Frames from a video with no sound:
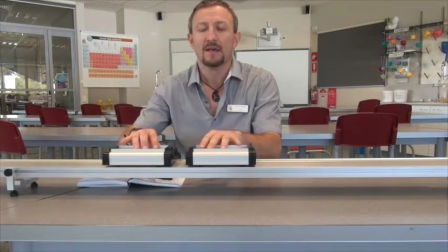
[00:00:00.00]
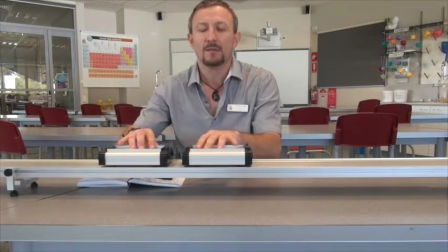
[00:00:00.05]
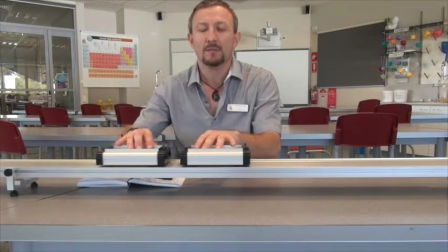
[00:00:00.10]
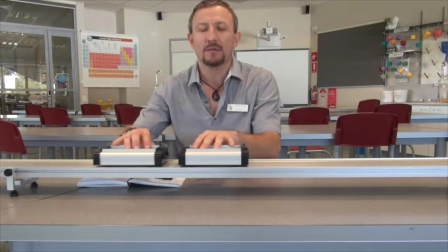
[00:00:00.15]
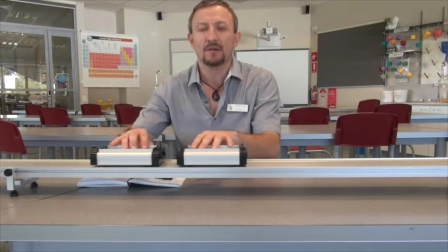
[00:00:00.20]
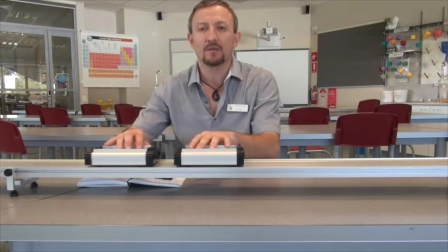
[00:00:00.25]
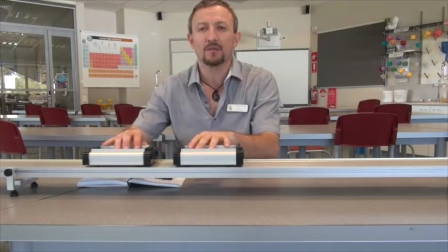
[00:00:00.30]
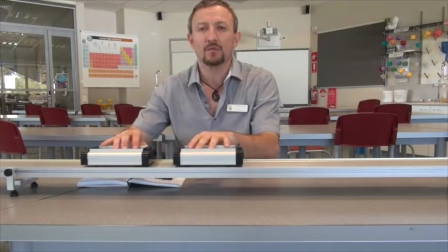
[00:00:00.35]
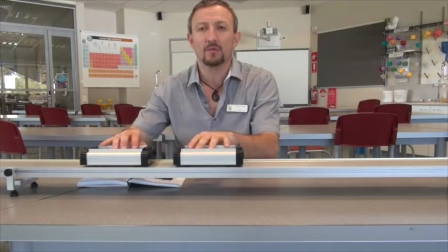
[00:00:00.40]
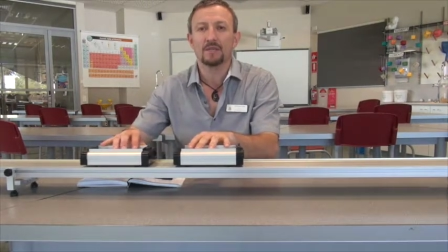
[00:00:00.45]

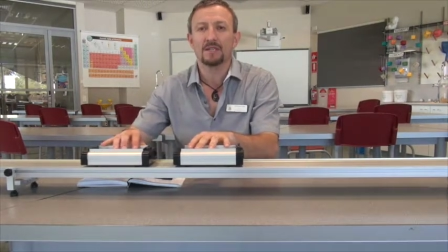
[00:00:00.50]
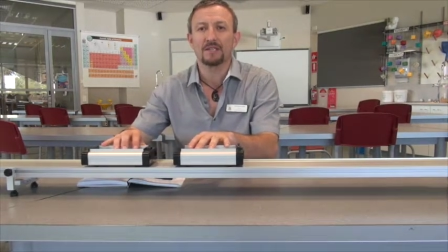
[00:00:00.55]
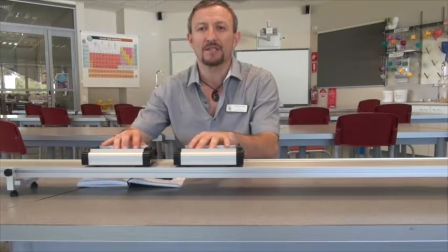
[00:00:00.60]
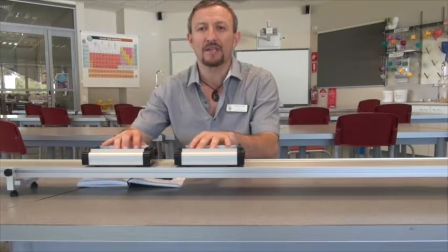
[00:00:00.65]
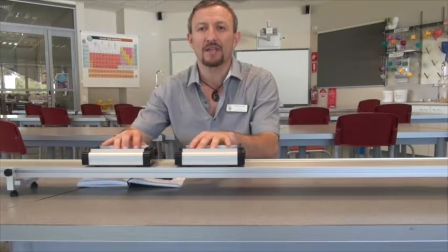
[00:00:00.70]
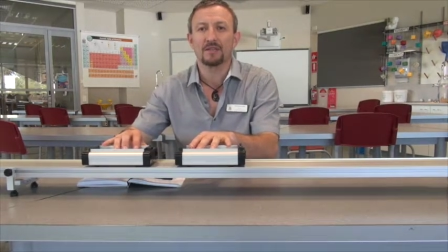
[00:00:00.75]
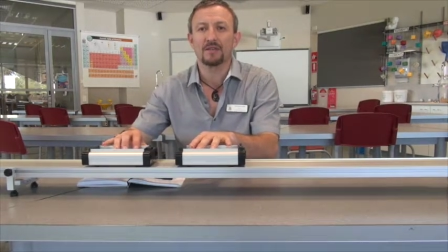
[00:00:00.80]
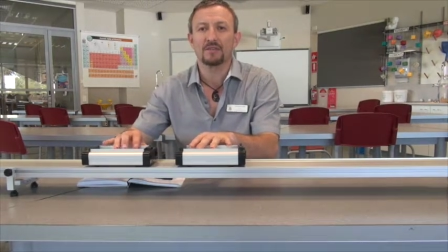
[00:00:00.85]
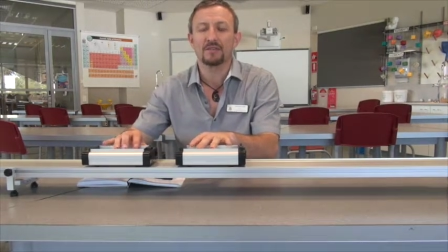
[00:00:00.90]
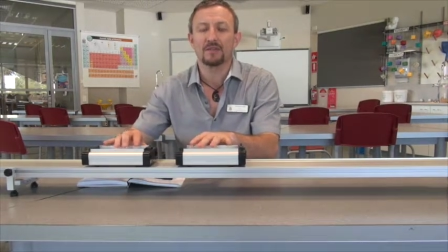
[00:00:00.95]
because what it's
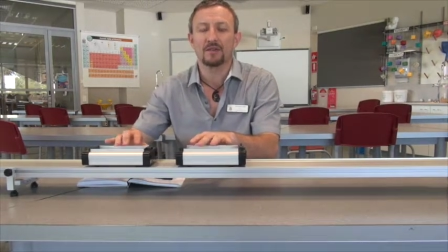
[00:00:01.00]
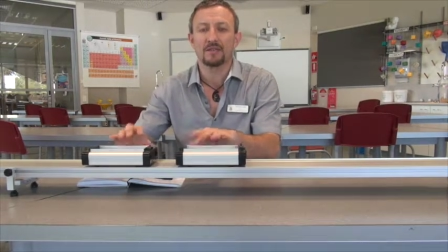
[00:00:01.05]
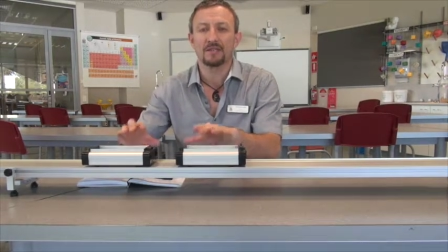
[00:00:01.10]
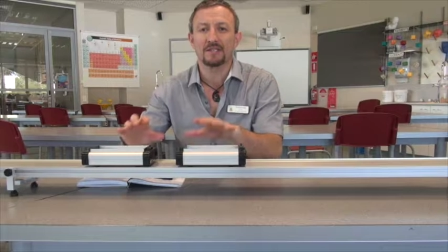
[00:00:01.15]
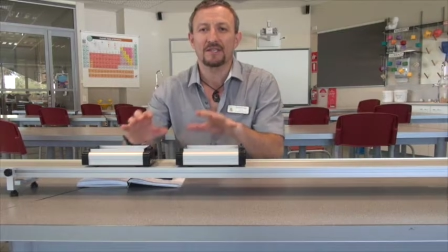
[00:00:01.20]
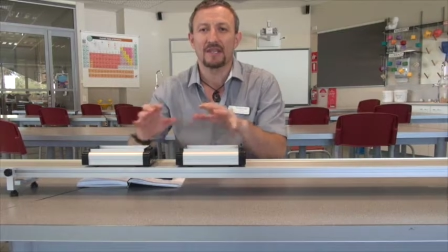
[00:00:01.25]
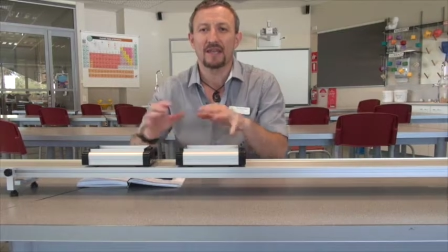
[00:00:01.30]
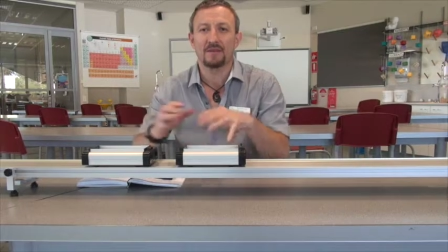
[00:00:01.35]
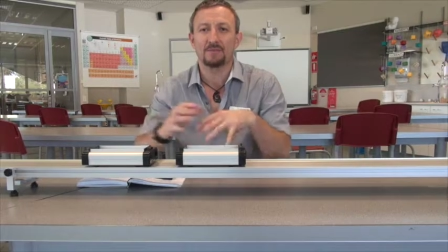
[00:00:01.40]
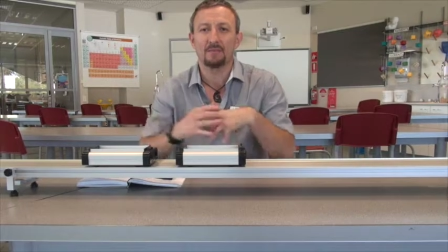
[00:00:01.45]
going to do
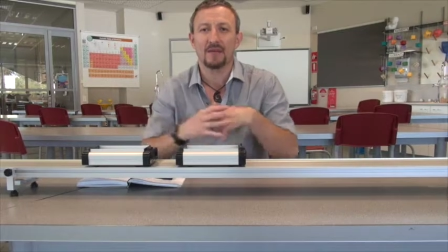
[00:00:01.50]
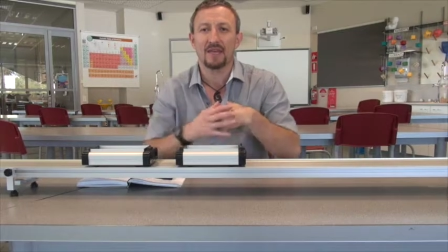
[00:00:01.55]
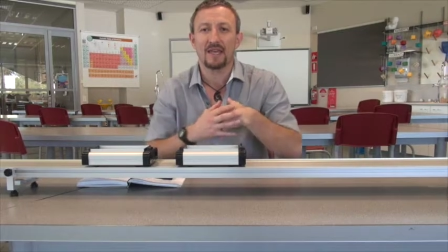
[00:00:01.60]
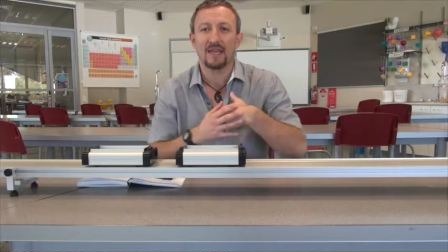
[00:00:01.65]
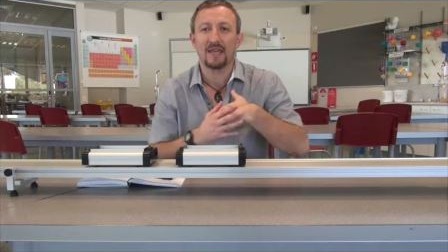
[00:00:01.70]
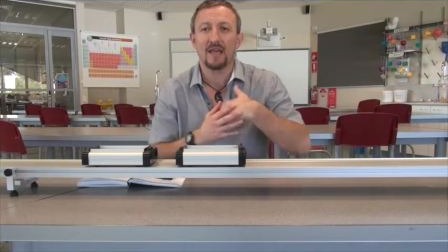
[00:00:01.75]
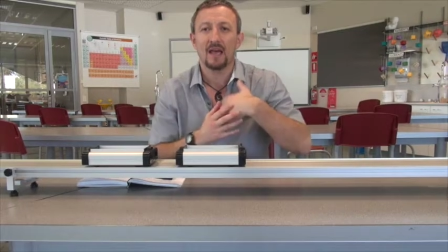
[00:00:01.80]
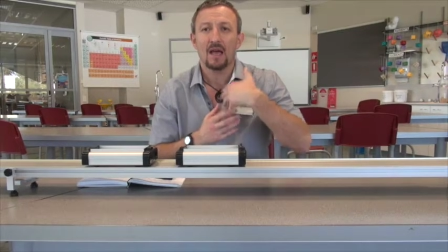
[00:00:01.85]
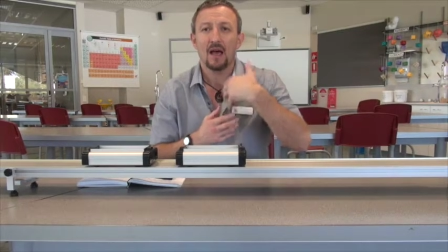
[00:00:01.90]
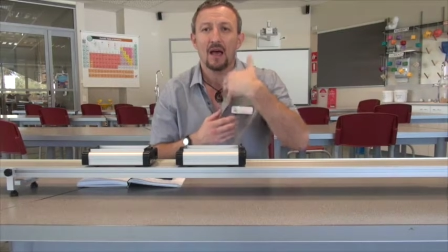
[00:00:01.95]
is give
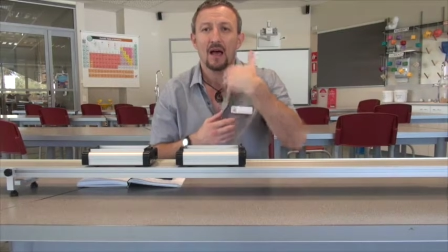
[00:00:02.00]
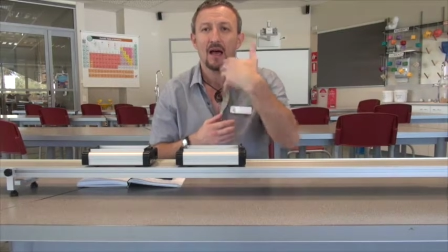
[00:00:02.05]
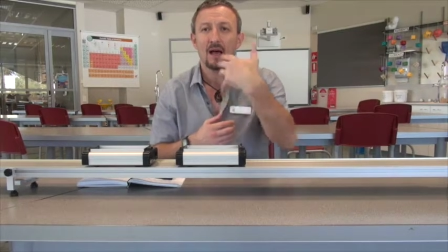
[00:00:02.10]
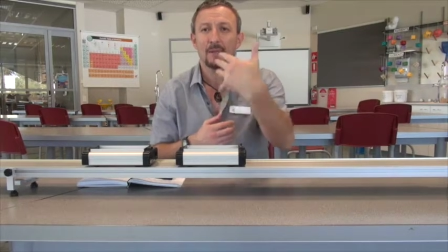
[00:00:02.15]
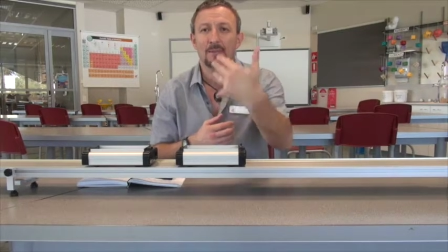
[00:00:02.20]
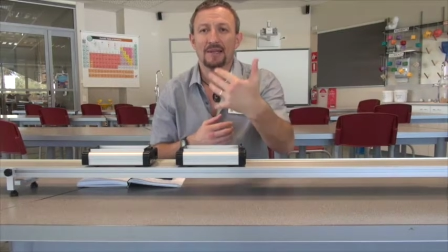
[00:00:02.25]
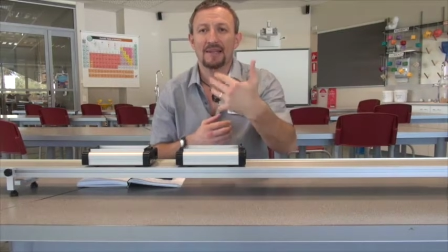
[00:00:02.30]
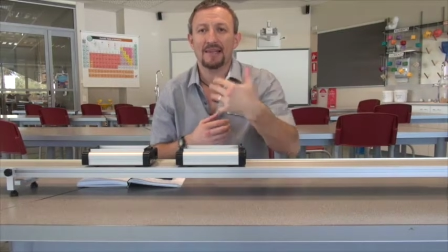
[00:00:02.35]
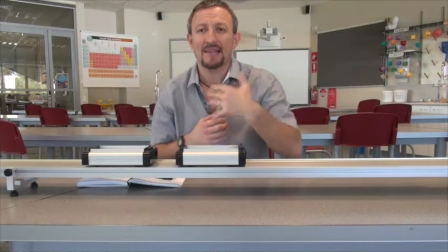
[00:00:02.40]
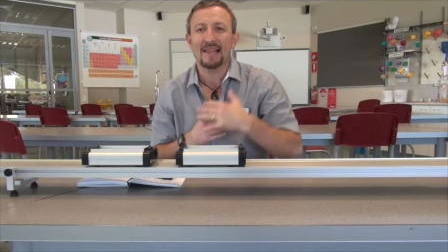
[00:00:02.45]
me
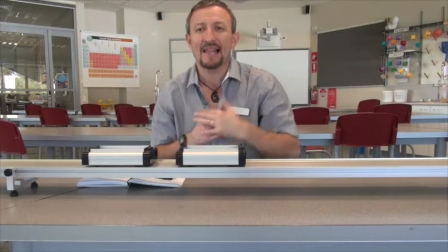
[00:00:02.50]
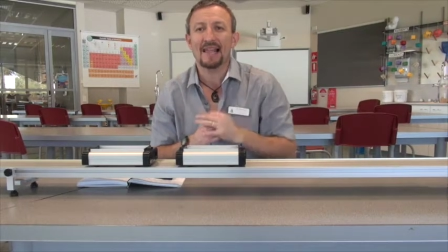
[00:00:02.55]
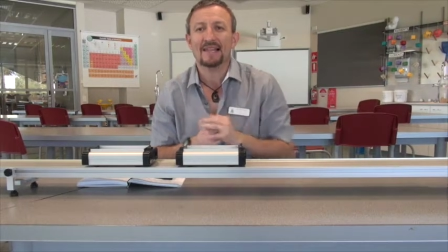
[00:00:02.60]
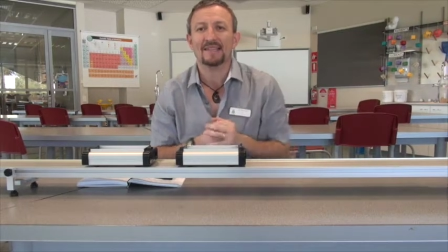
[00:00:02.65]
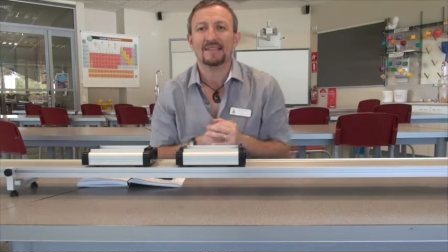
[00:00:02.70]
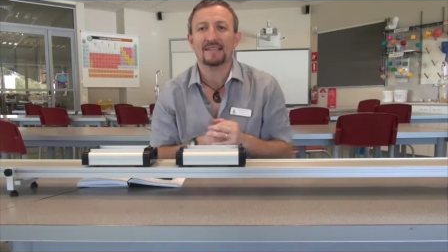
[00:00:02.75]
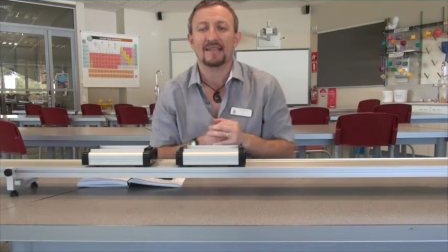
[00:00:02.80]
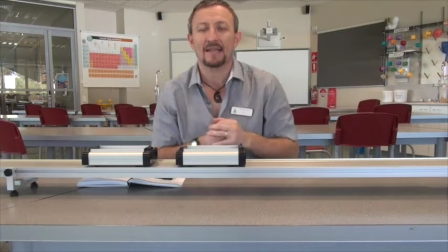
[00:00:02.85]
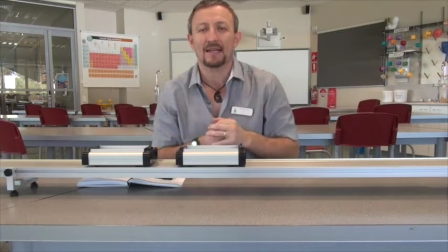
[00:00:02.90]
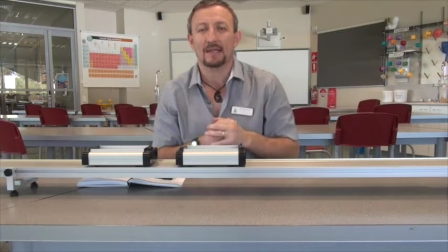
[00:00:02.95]
um, an
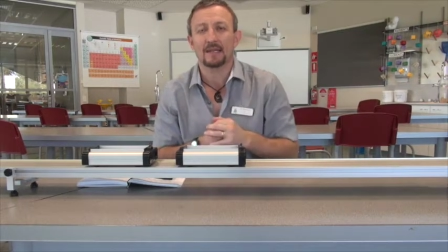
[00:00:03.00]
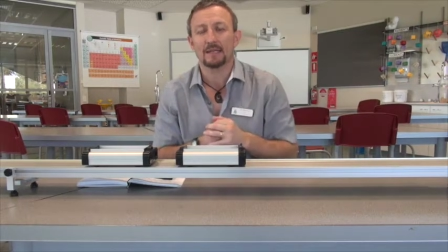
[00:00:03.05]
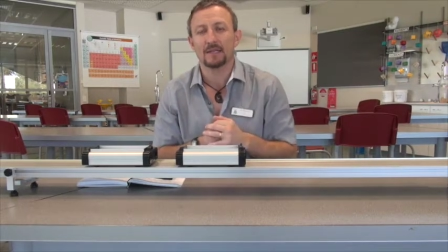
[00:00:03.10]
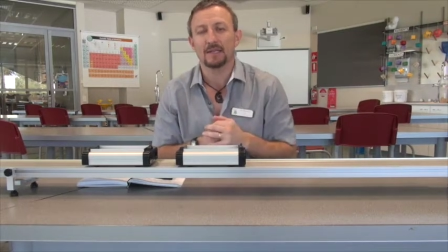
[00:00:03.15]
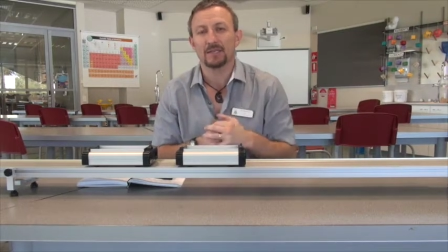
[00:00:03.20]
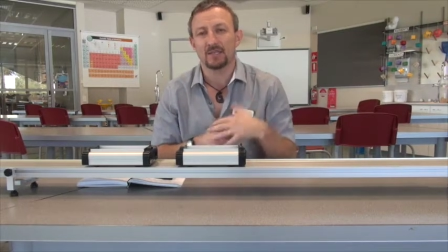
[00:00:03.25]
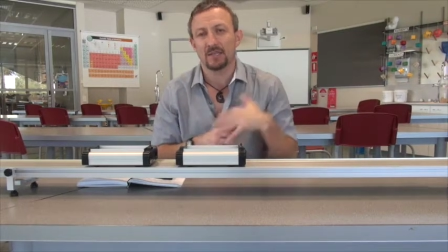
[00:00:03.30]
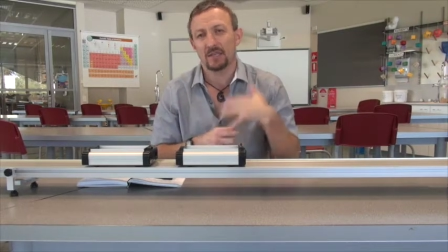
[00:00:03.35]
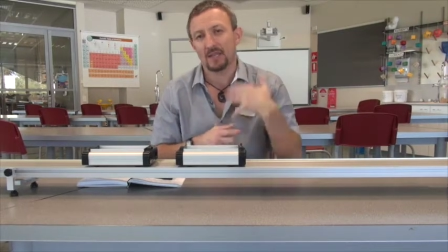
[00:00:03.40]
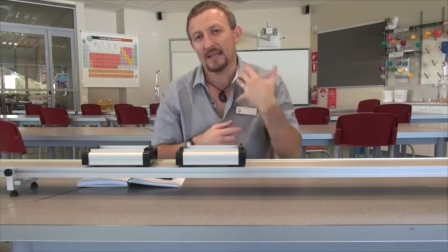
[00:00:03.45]
elastic collision.